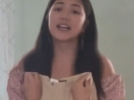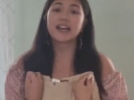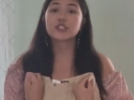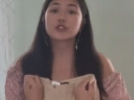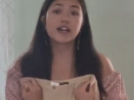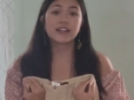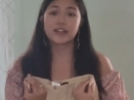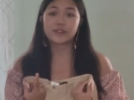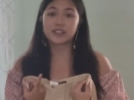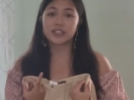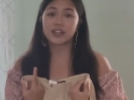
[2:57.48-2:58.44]
I tried
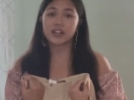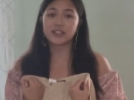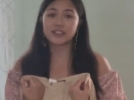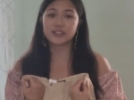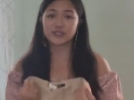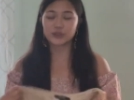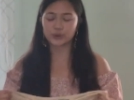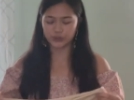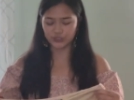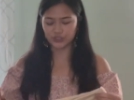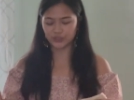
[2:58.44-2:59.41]
everything on in the
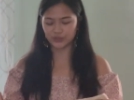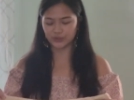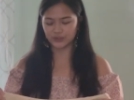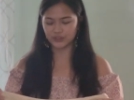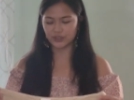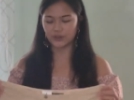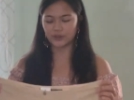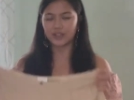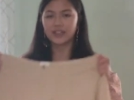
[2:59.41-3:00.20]
store too, so